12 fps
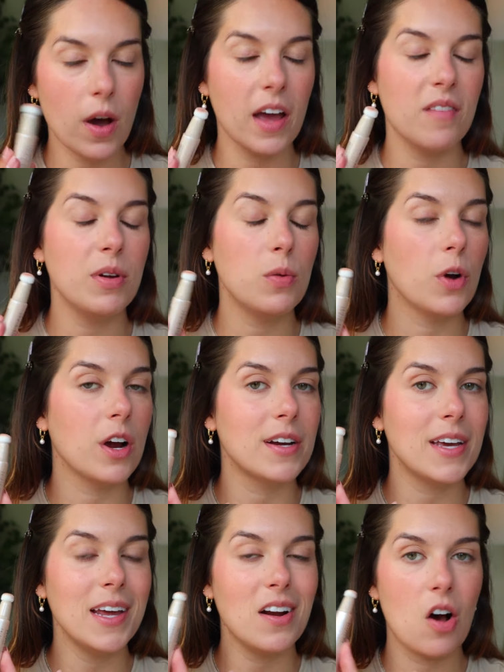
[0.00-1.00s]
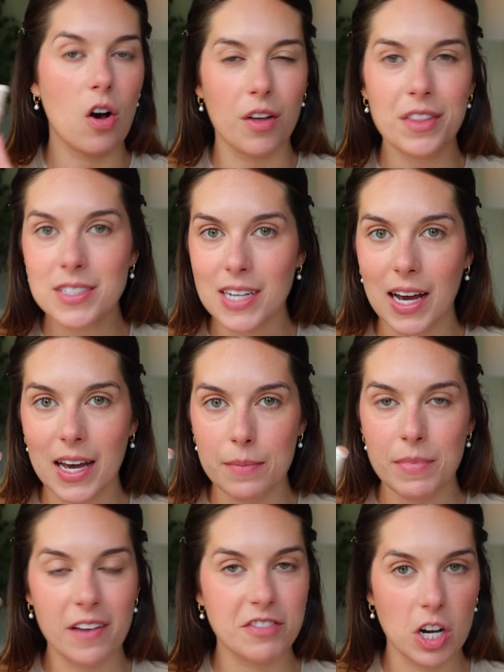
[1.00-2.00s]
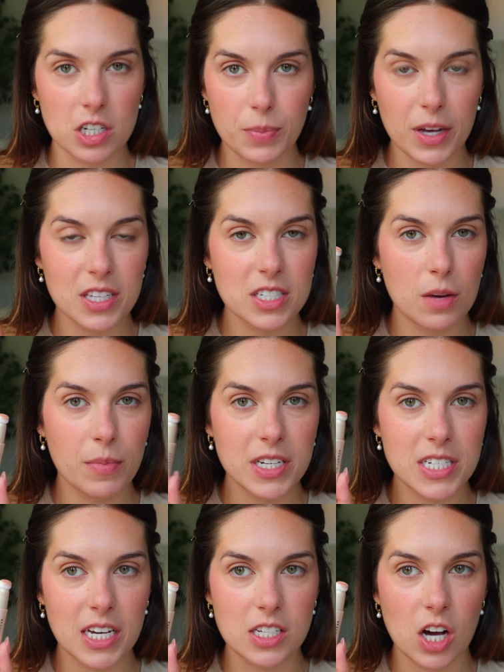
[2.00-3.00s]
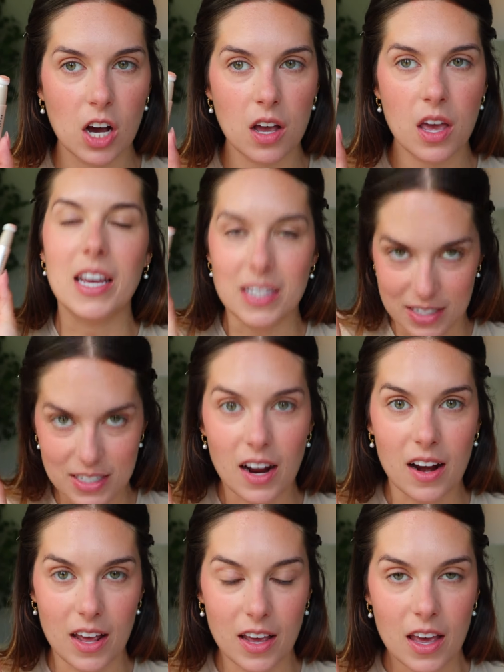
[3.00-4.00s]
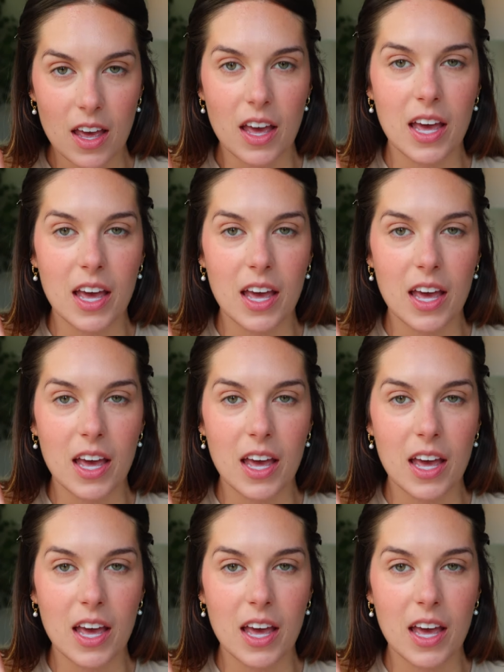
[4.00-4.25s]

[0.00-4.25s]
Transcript: I have been wearing it all the time. I've talked about this on my TikTok. It's stunning.